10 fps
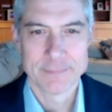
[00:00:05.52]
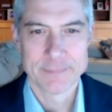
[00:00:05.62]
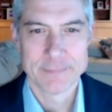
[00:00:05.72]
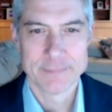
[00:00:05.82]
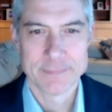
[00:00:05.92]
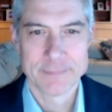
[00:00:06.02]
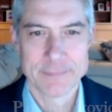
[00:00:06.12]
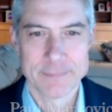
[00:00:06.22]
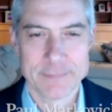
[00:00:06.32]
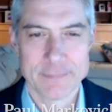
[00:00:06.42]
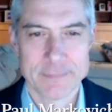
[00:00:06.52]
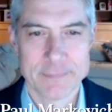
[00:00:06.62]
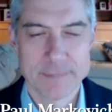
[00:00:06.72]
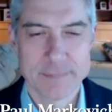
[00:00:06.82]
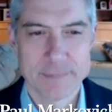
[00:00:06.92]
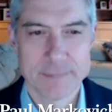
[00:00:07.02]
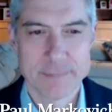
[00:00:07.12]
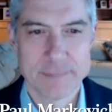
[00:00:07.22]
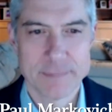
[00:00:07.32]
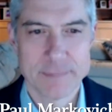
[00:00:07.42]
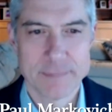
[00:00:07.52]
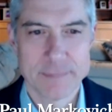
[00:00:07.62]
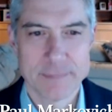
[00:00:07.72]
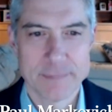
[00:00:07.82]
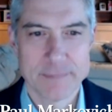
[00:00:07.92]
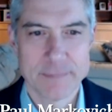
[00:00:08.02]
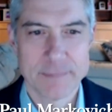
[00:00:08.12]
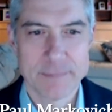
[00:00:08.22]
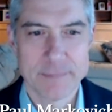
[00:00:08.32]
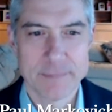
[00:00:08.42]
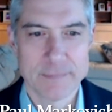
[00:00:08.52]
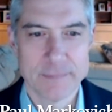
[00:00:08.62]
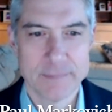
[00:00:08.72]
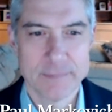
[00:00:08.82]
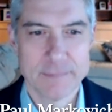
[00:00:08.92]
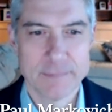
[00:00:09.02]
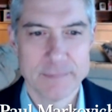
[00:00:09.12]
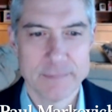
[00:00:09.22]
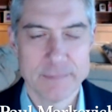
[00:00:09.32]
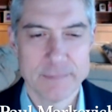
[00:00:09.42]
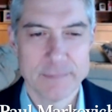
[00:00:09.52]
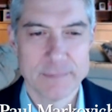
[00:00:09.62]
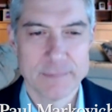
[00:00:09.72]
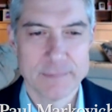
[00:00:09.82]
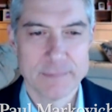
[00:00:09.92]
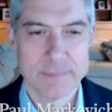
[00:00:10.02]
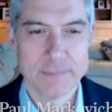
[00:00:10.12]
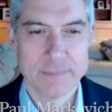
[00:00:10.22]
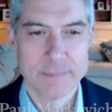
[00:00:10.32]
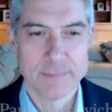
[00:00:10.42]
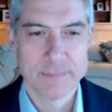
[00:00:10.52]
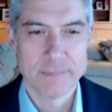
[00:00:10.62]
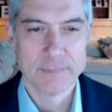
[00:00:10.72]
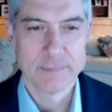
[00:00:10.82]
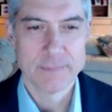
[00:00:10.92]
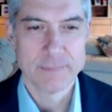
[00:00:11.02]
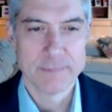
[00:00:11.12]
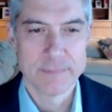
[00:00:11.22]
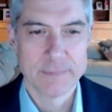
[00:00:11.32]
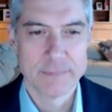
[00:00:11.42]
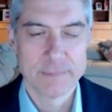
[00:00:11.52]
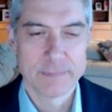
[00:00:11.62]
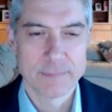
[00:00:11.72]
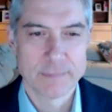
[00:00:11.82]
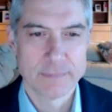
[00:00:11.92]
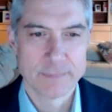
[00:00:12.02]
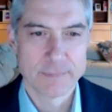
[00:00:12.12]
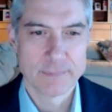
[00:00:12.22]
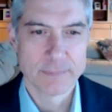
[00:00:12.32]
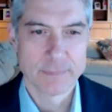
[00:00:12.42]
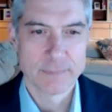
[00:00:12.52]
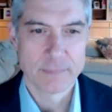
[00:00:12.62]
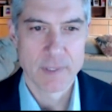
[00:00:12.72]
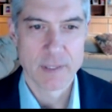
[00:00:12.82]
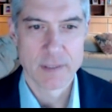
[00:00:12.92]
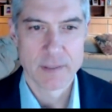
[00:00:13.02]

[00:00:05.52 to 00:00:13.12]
This person isn't speaking.